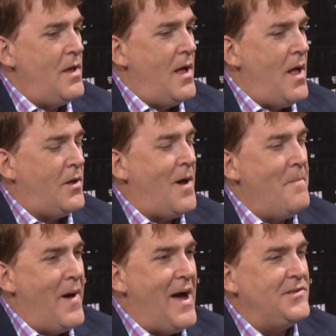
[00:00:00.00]
I'll come
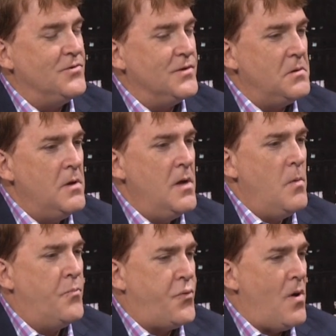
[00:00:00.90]
back to it.
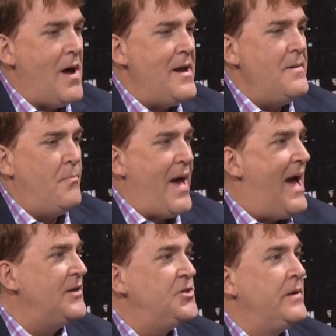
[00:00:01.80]
Pride,
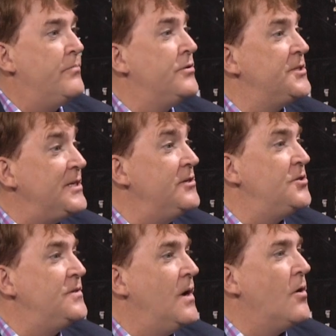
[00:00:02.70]
passion, and
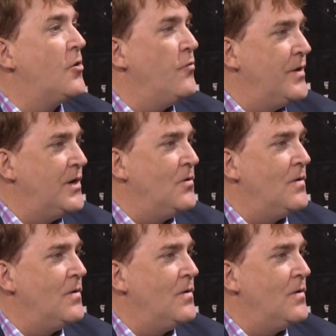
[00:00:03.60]
precision are critical.